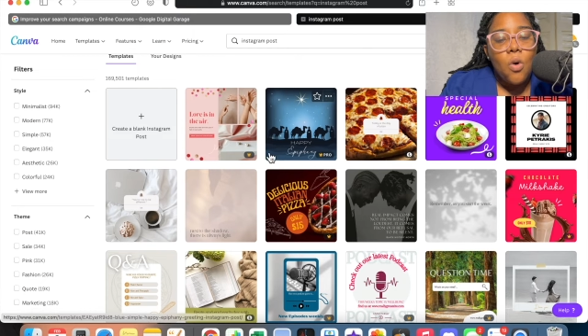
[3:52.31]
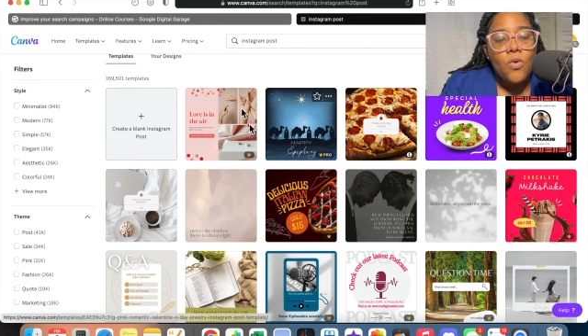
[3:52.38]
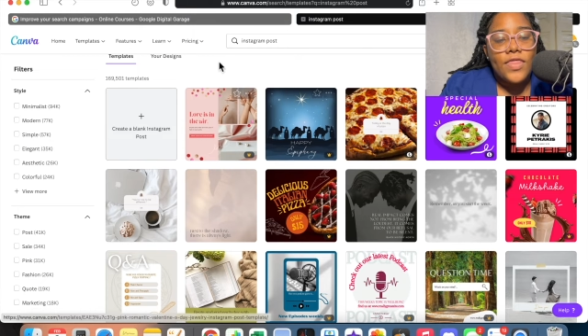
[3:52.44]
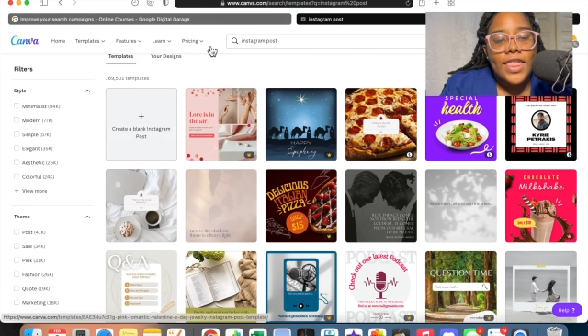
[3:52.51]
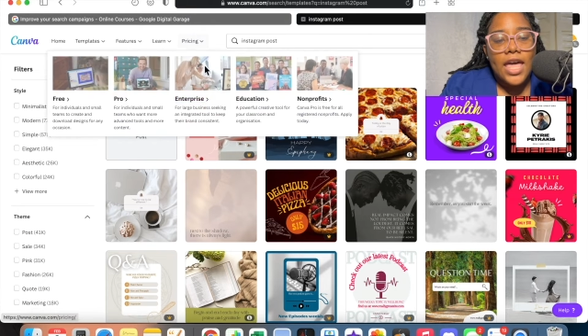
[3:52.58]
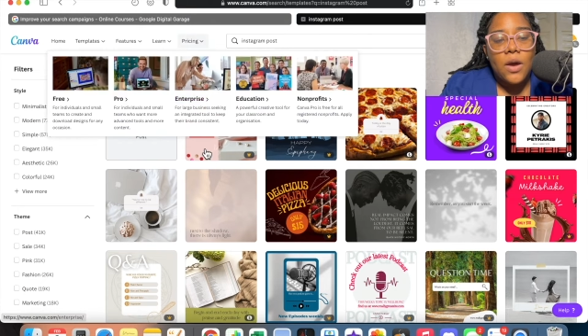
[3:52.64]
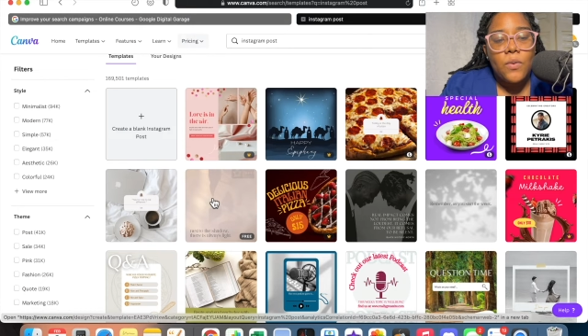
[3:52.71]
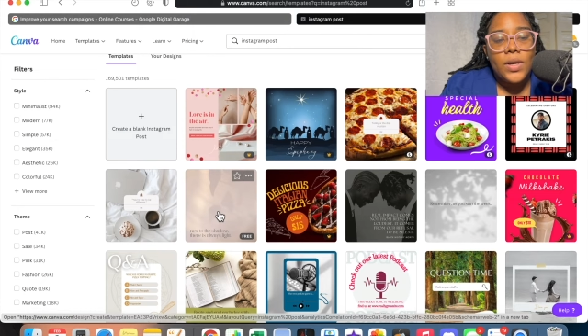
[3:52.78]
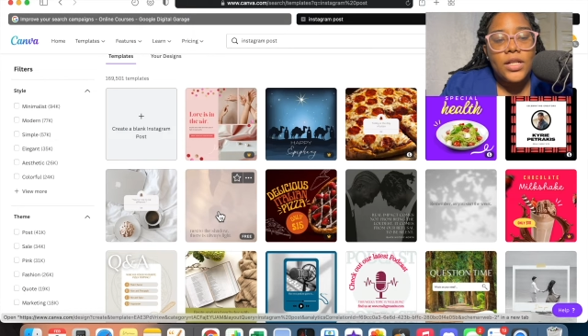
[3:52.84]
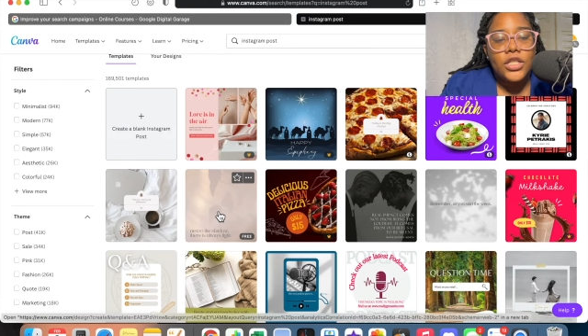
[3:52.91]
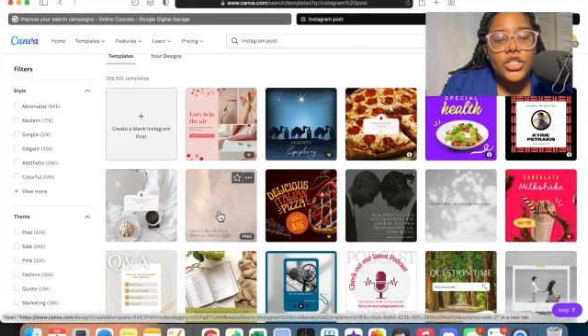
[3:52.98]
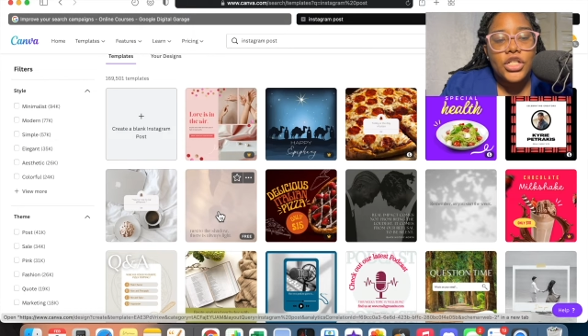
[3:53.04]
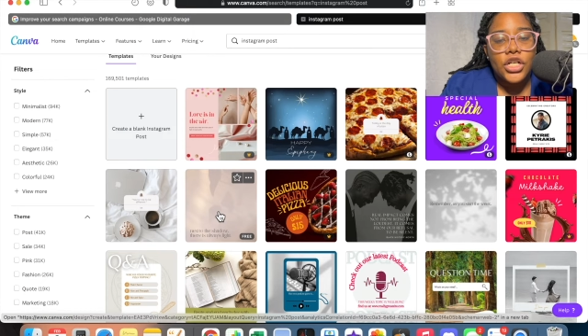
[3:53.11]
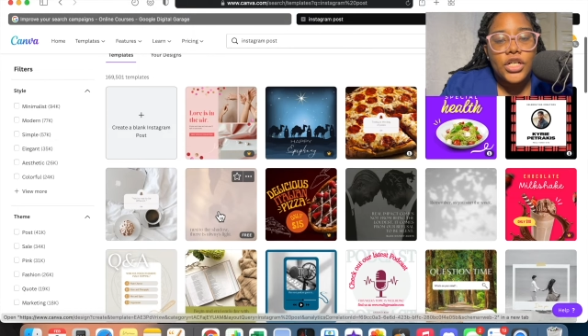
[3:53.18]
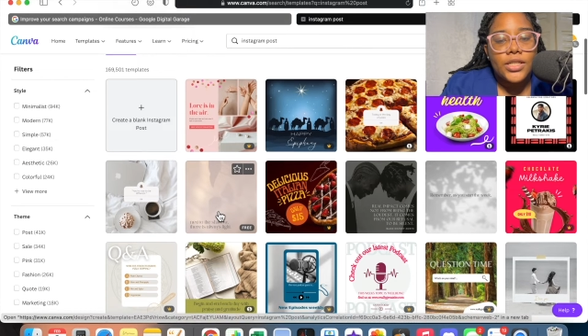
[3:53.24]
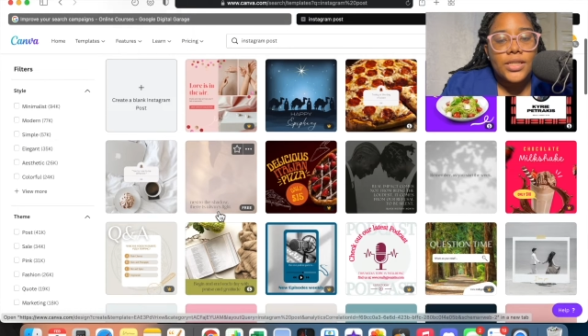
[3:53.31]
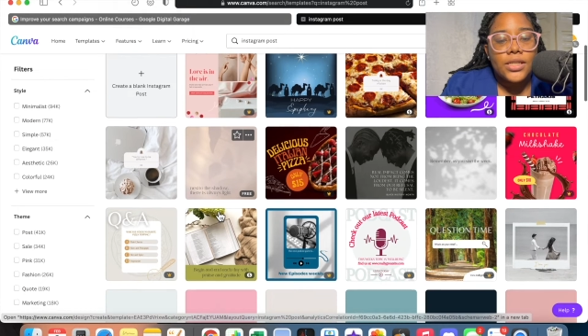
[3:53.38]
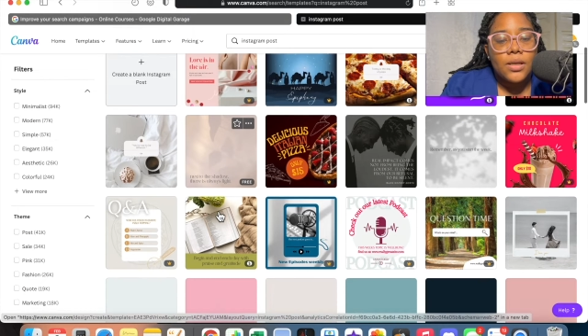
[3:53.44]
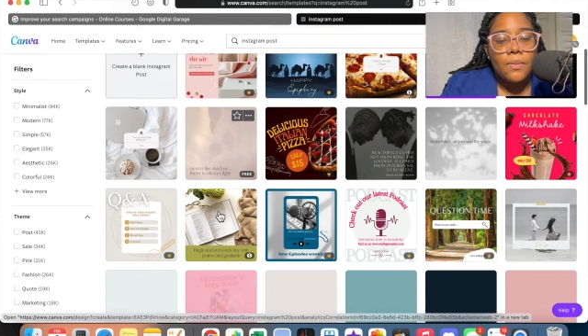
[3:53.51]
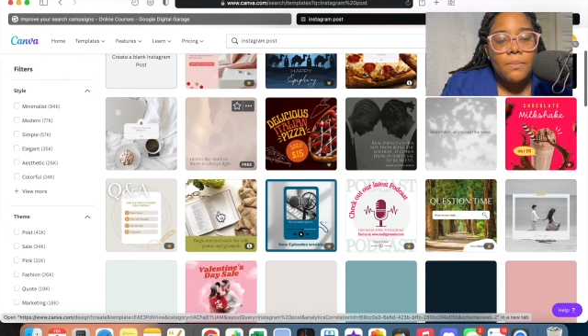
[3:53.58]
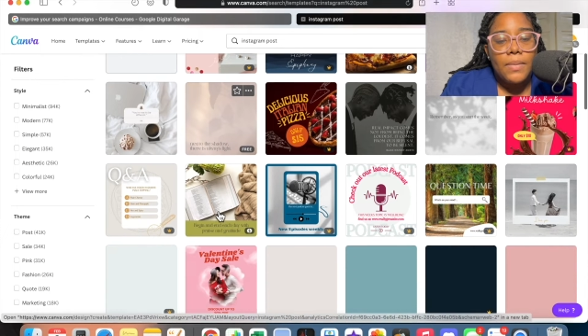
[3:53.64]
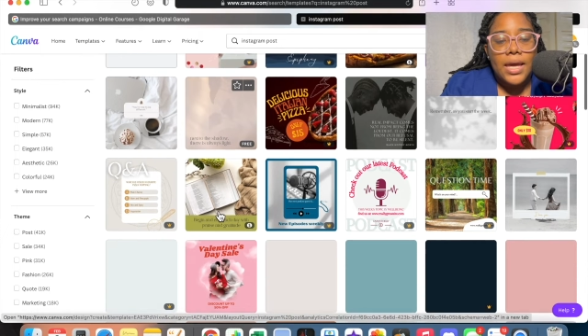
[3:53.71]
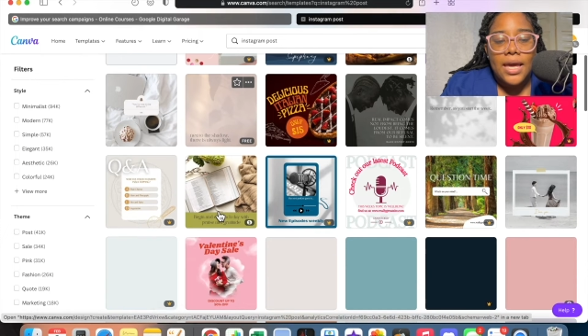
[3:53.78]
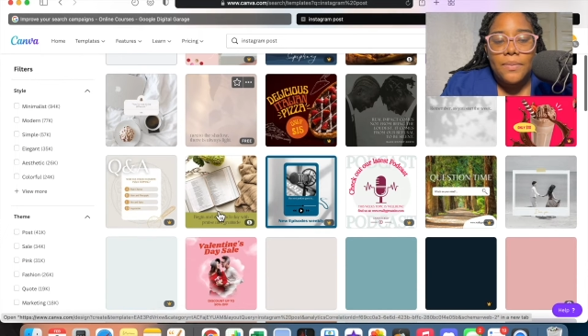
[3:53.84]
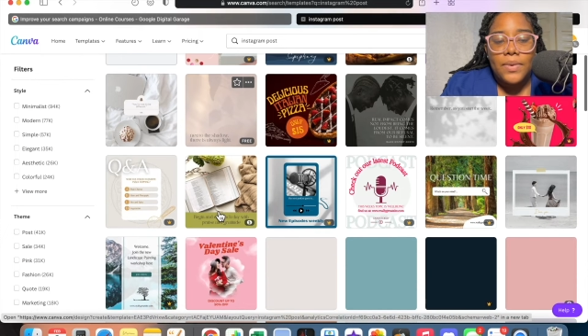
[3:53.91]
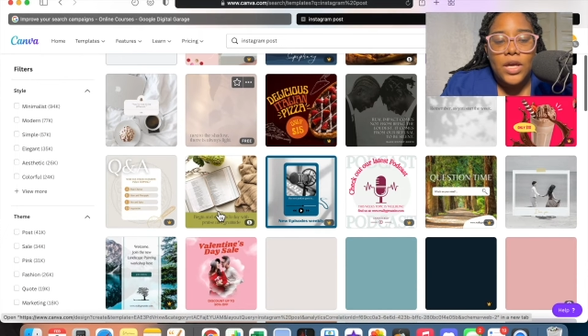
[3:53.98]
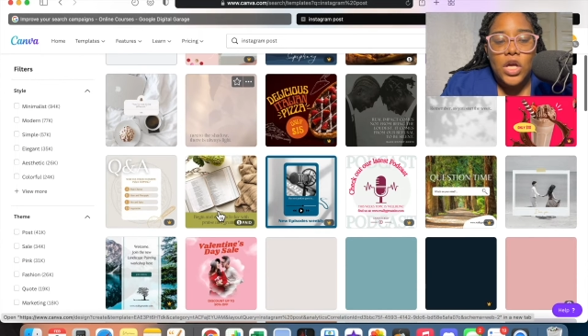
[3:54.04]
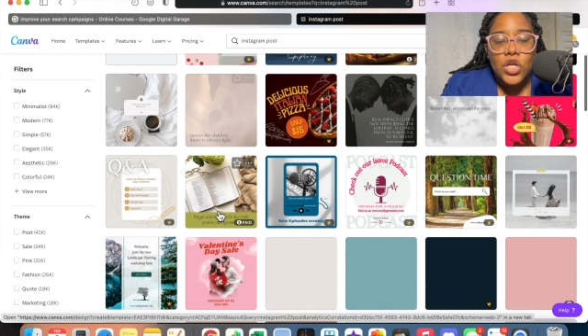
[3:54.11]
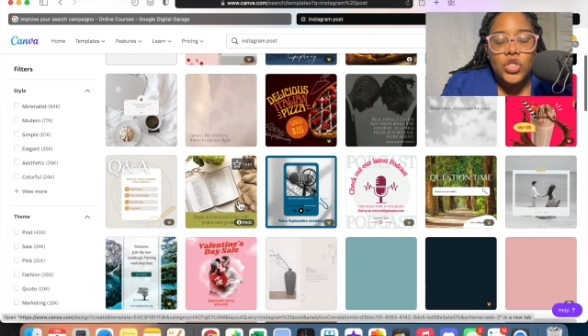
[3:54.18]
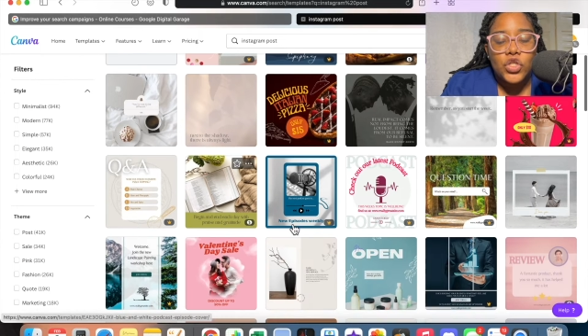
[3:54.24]
they will just
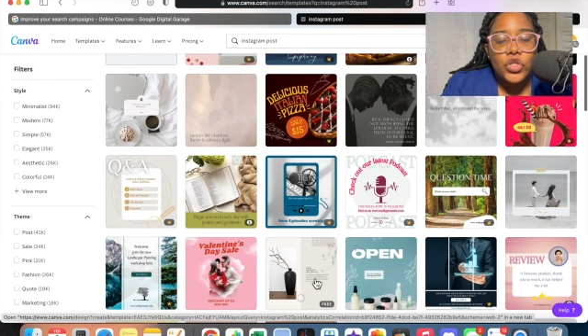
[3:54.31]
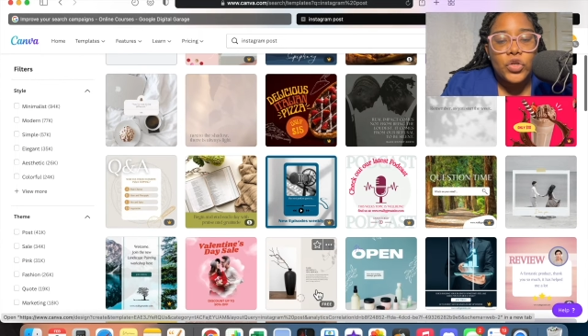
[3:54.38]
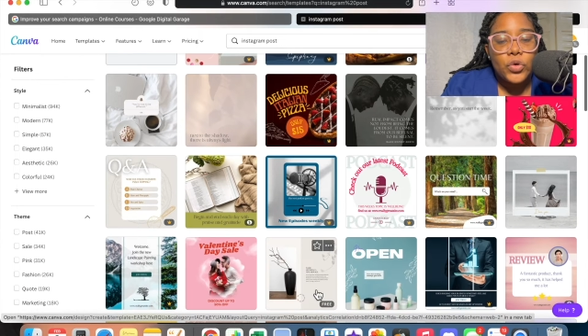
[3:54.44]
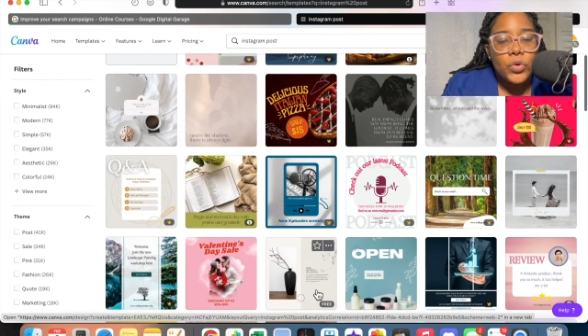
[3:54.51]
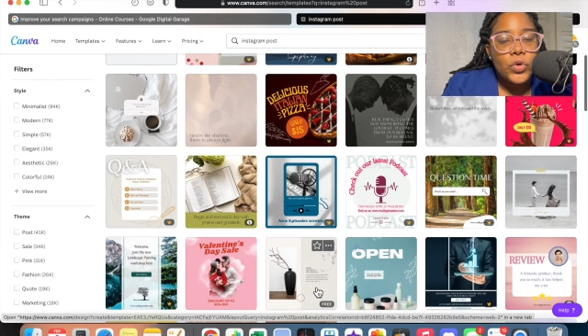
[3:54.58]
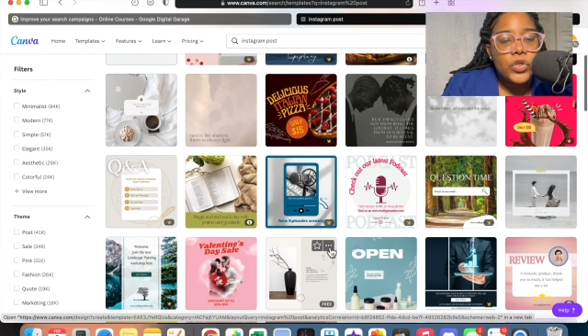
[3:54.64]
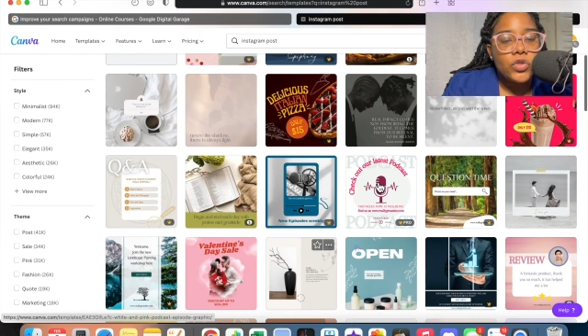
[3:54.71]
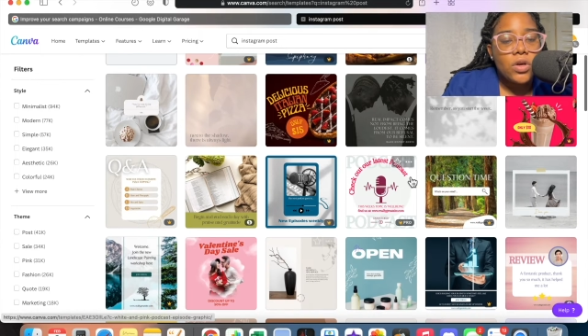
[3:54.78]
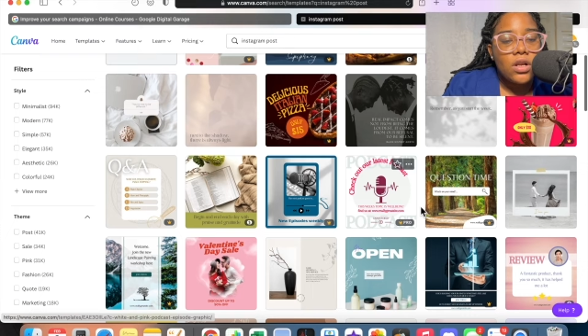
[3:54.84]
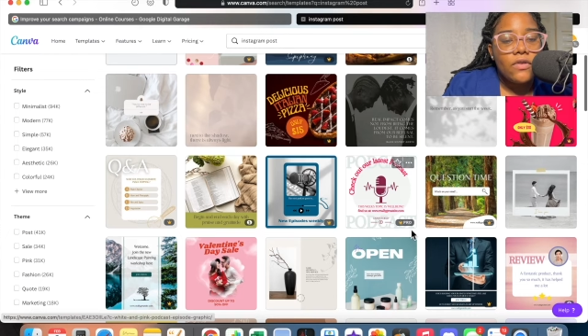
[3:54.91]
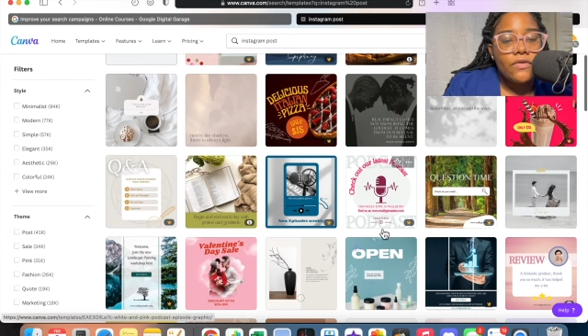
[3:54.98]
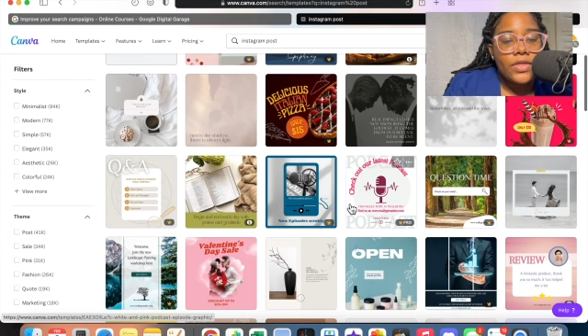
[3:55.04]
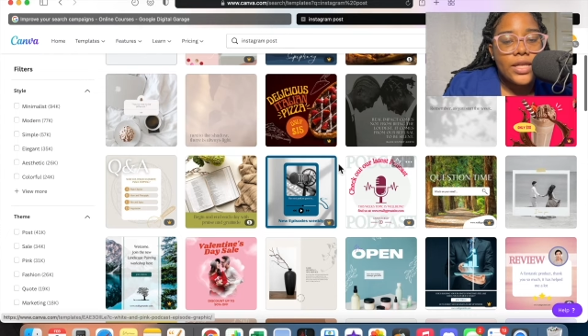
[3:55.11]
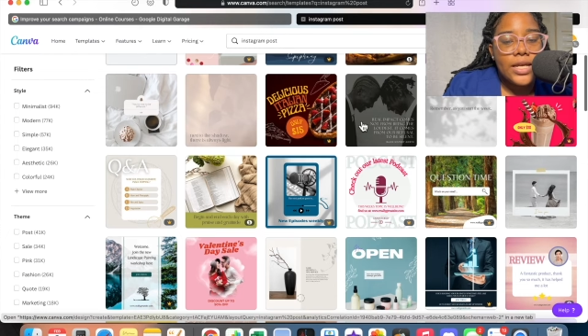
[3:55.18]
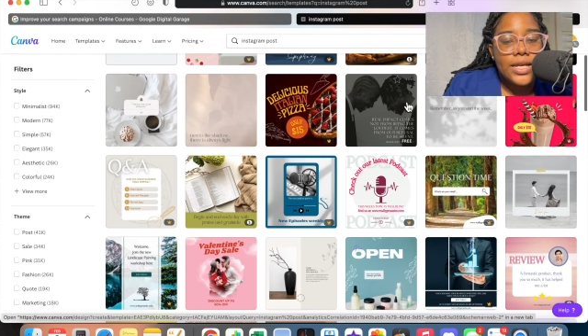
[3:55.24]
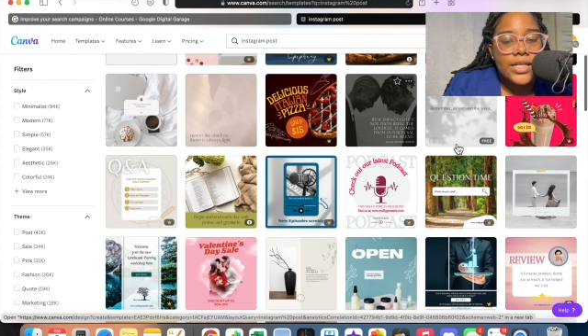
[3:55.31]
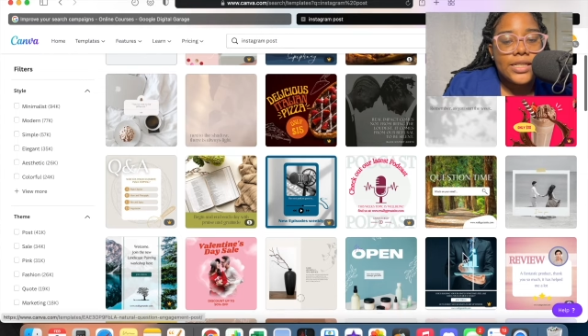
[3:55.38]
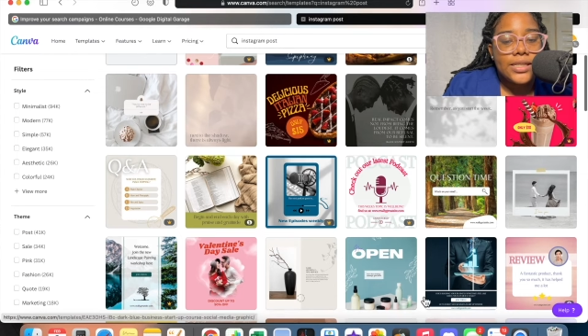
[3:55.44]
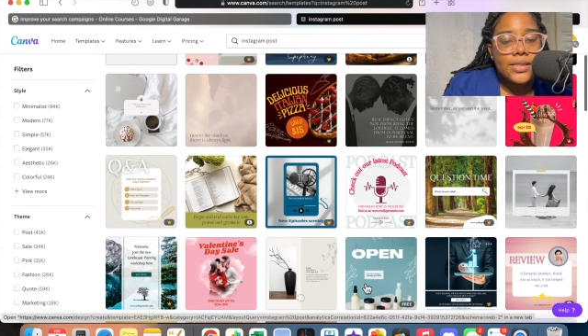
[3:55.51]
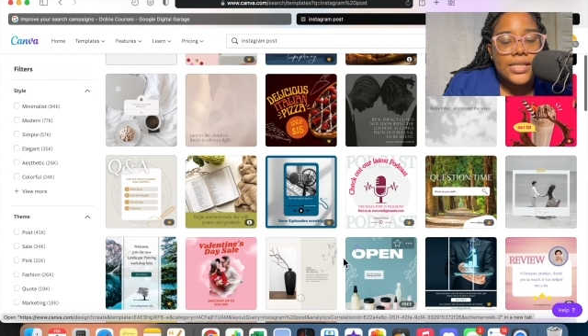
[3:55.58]
maybe choose one of these